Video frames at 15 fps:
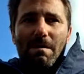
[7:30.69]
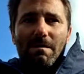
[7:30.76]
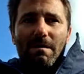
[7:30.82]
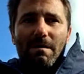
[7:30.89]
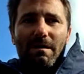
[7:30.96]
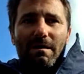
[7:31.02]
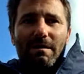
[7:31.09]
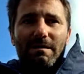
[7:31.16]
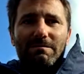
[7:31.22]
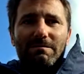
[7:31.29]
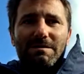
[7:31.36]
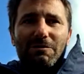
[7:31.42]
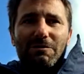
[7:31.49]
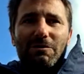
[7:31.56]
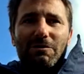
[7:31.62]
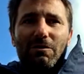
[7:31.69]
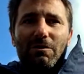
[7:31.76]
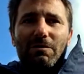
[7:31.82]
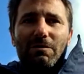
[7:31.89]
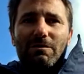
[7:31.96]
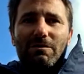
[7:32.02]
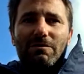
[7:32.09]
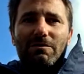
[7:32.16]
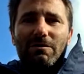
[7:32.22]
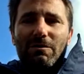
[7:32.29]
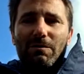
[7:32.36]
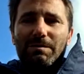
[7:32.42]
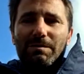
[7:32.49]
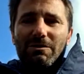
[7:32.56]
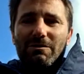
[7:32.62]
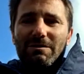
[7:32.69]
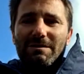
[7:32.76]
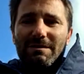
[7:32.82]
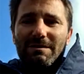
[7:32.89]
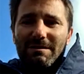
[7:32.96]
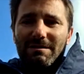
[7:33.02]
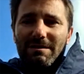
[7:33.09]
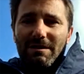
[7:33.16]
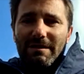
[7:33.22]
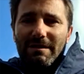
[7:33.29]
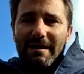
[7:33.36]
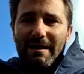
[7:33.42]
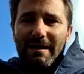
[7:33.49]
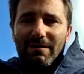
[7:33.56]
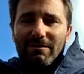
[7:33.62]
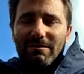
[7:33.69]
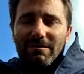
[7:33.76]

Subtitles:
it was too good an opportunity to turn down,